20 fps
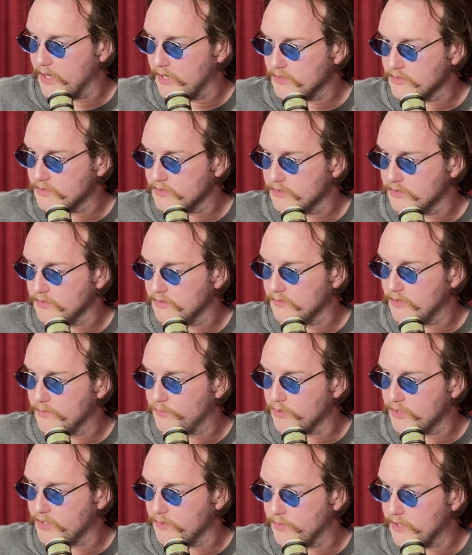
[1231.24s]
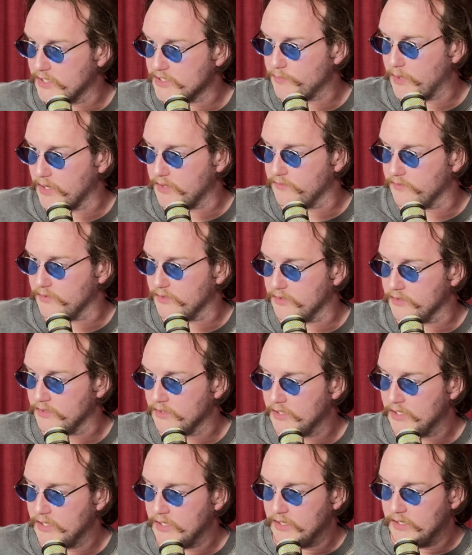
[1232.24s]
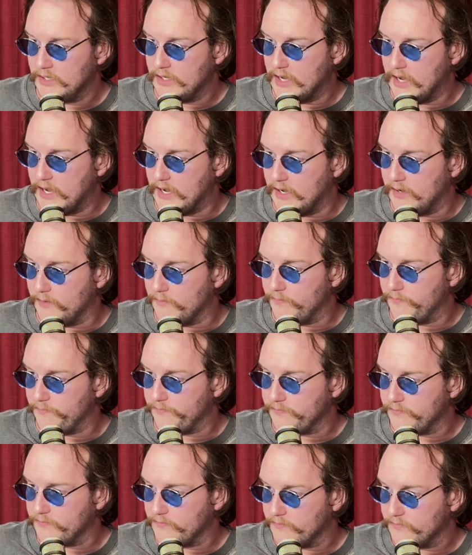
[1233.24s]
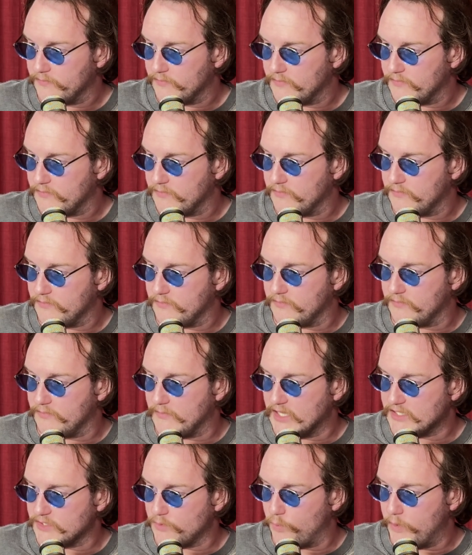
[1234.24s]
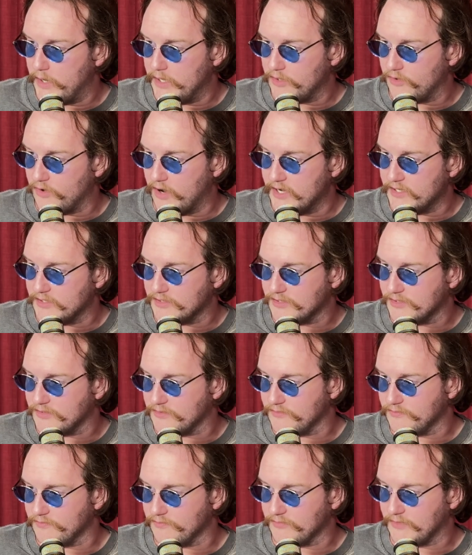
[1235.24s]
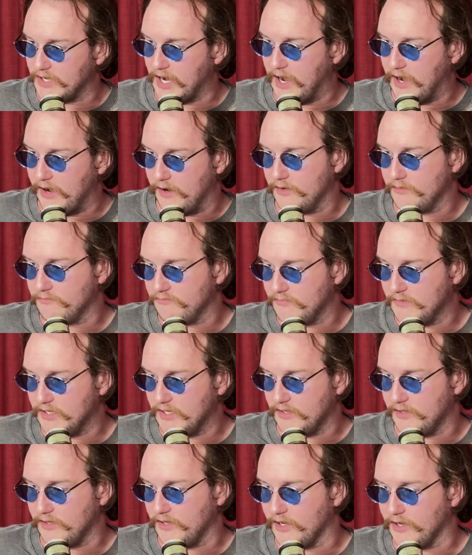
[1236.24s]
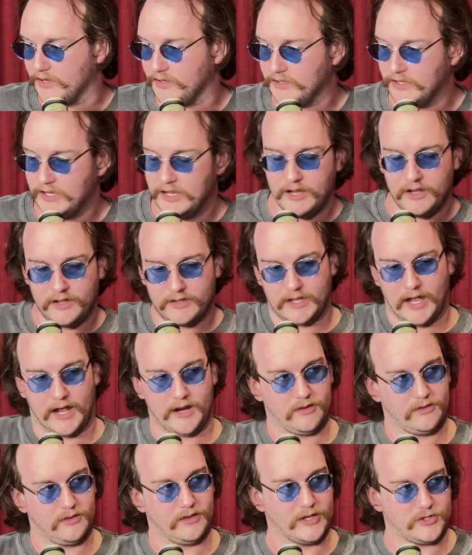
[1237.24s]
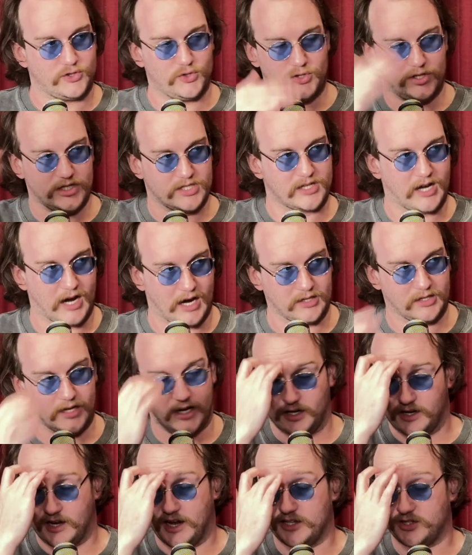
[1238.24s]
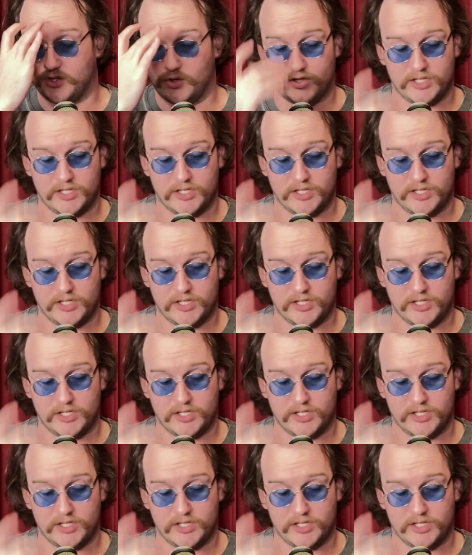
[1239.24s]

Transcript: it as? I put it up as benefit. There's a Windgrace card in here that lets you discard land cards. So